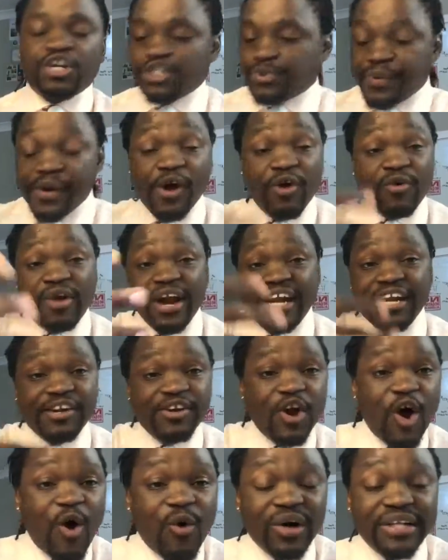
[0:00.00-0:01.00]
Because we already
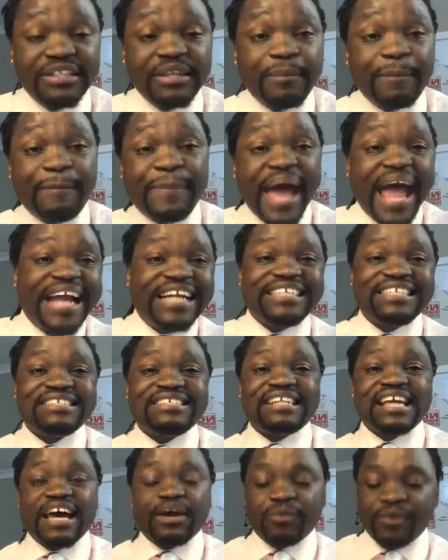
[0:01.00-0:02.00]
know what the band
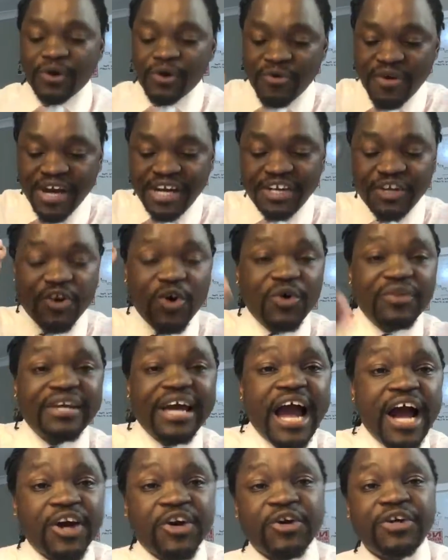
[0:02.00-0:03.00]
is like, we already know the
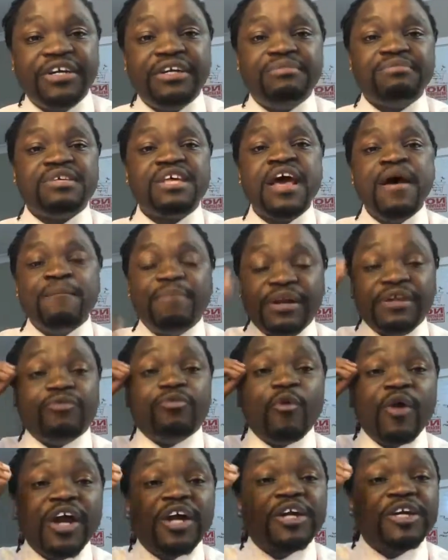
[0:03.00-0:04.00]
acronyms, but if
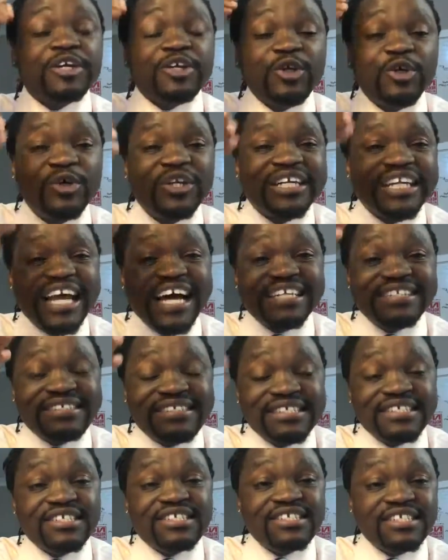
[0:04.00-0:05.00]
we're gonna utilize
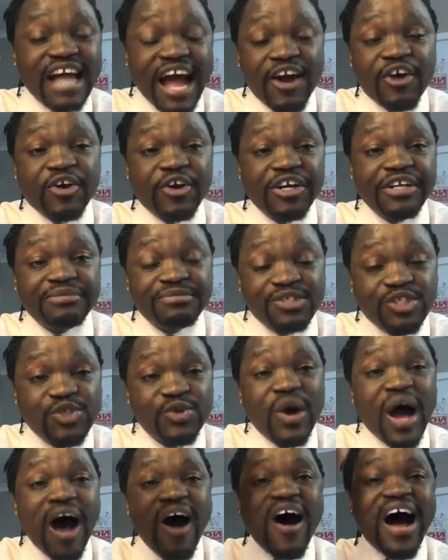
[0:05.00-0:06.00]
these acronyms
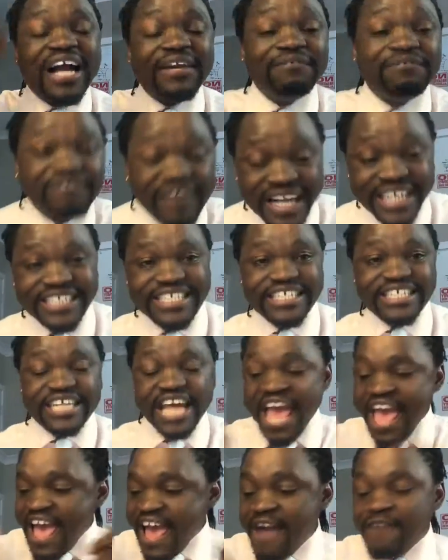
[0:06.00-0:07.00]
to our advantage,
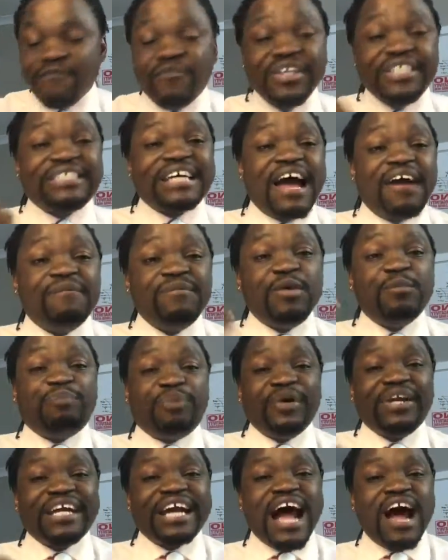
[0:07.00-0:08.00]
every time you're
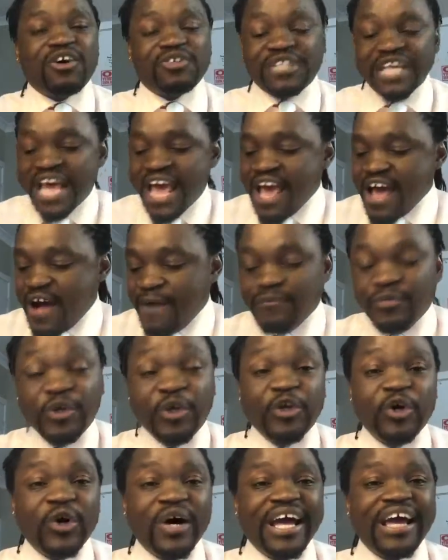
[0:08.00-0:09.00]
putting out, um,
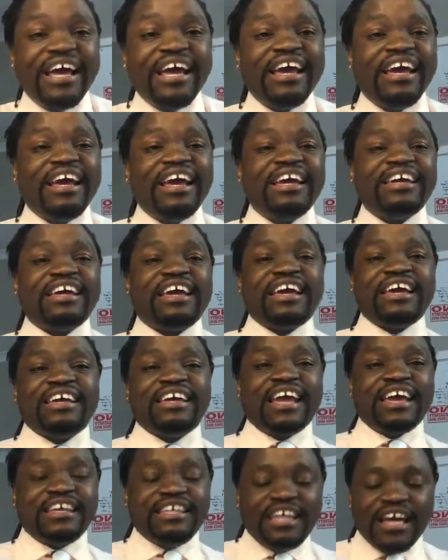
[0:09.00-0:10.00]
you know, a, a, a,
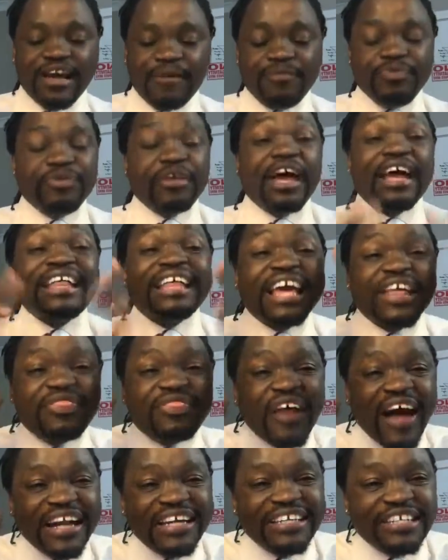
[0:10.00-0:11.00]
a, um, a, a
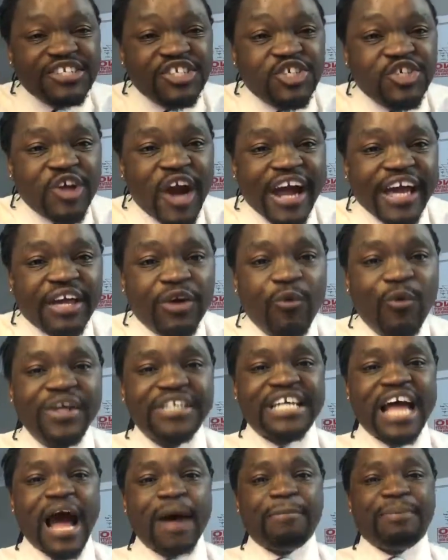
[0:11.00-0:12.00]
thunder strike,
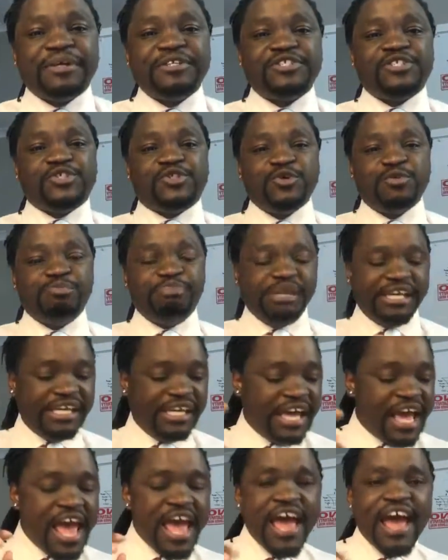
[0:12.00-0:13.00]
which happens to
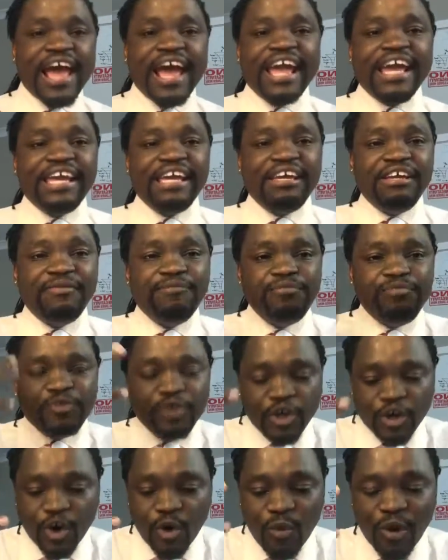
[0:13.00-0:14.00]
be a,
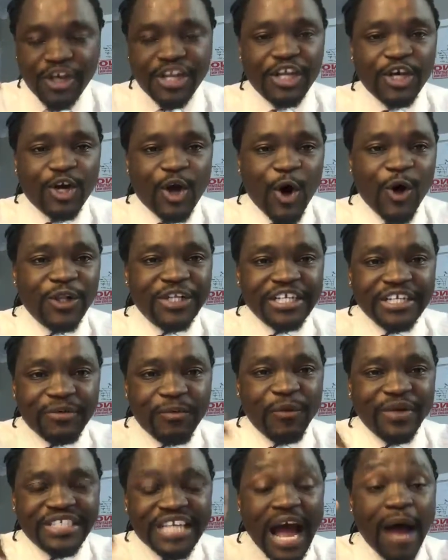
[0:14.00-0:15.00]
you know, what do you call it?
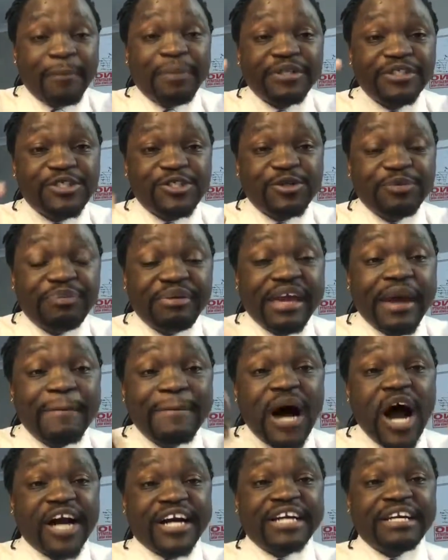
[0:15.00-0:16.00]
Which happens to be a
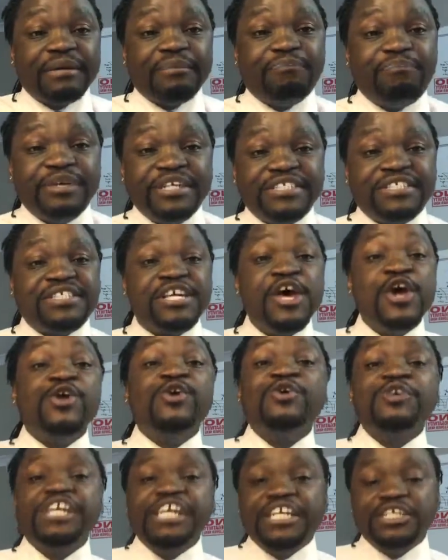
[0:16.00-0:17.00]
marketing piece,
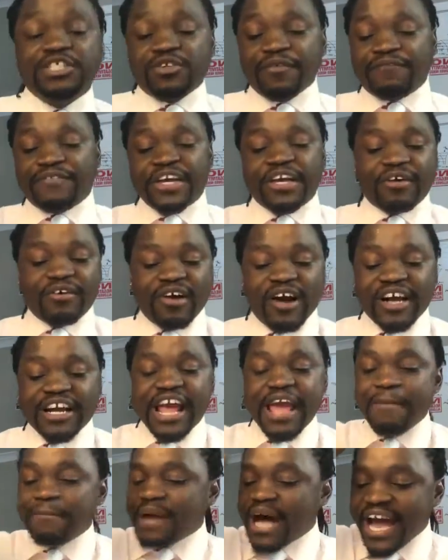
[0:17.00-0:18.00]
you need to figure out,
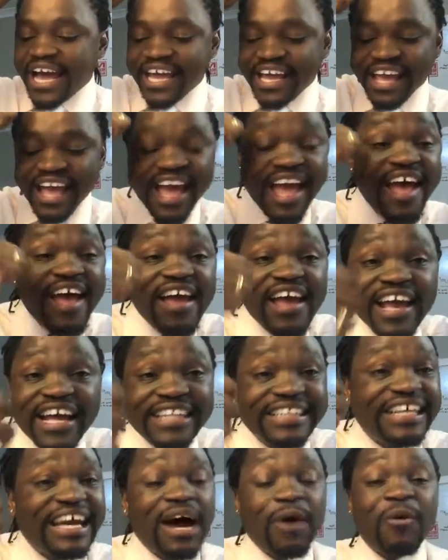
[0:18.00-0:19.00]
am I
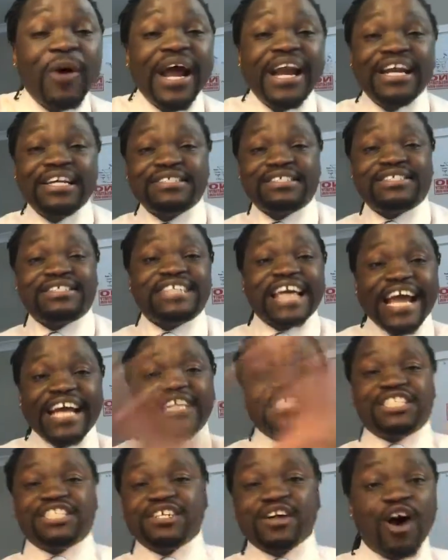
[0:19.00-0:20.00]
in the awareness
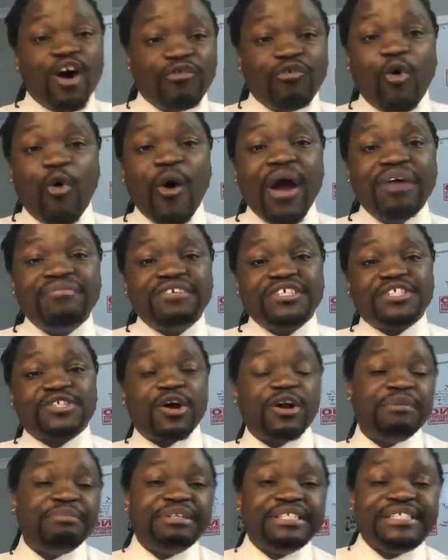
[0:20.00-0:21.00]
stage of whoever is
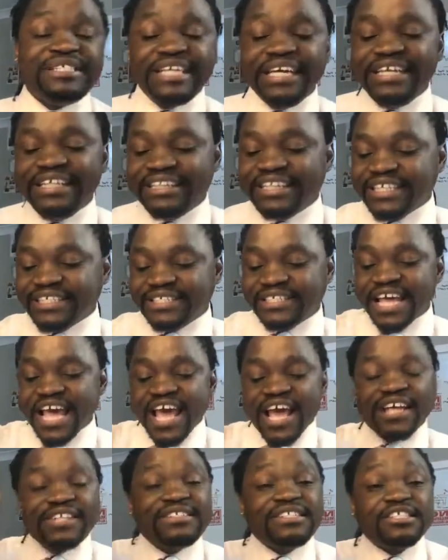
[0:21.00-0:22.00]
going to be seeing this?
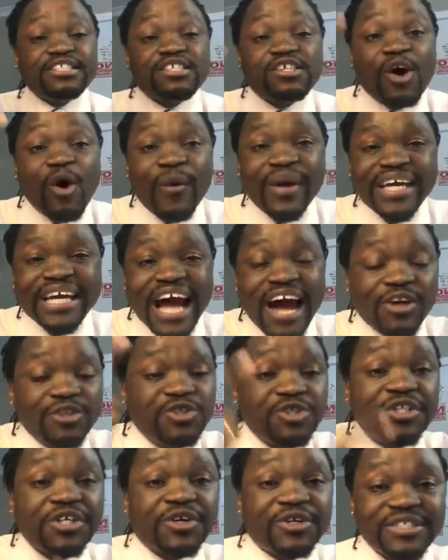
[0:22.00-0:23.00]
Is this going out
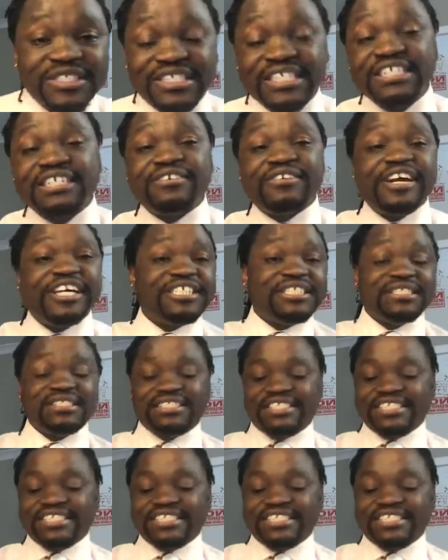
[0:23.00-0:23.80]
to the consideration